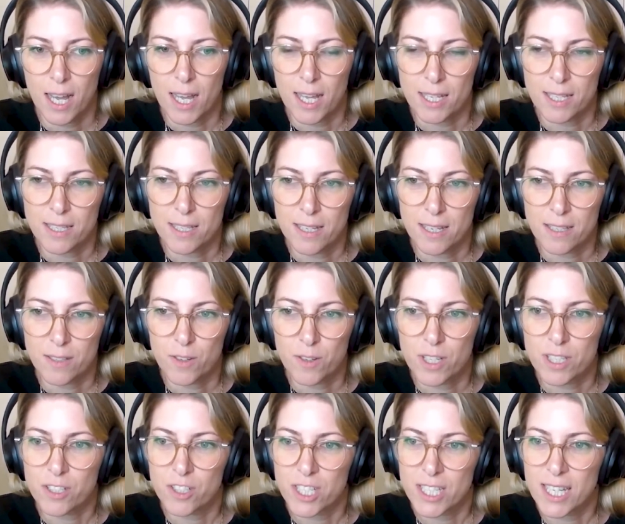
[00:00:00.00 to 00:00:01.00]
and to
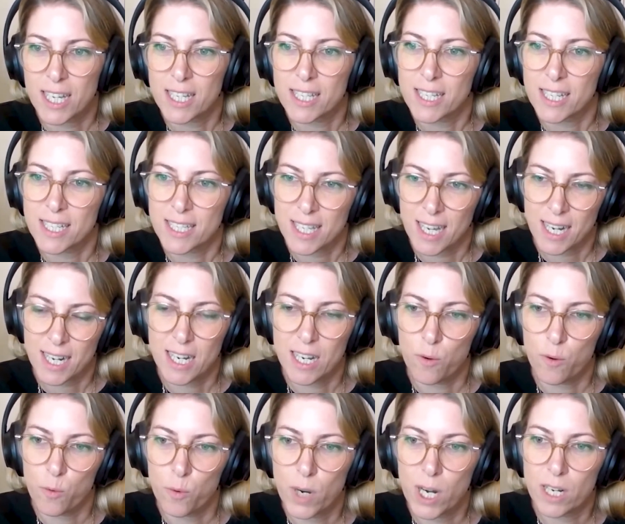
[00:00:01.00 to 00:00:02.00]
understand exactly
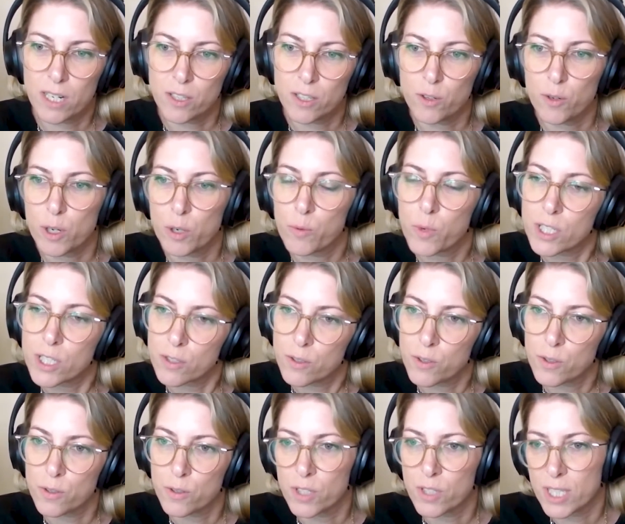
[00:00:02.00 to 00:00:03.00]
where do we want to
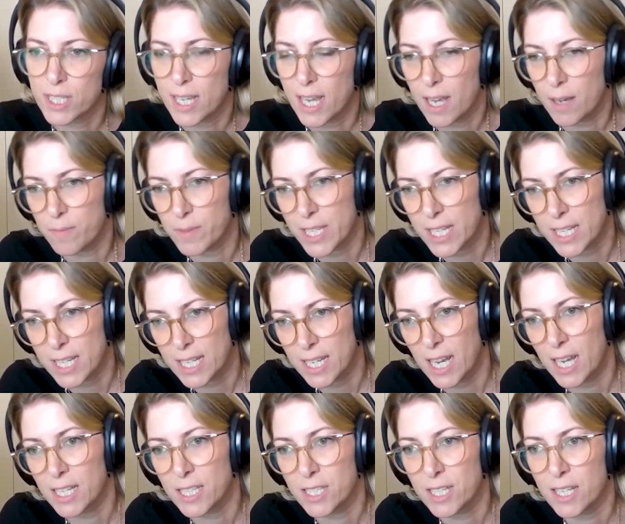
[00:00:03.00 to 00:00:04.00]
use the MDE
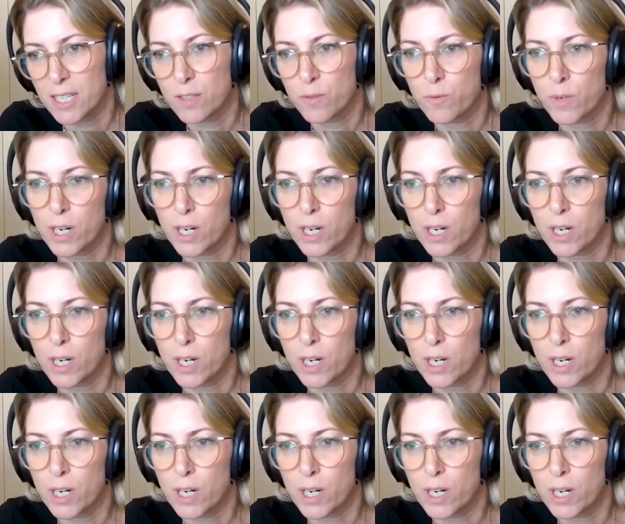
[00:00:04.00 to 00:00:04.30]
agents,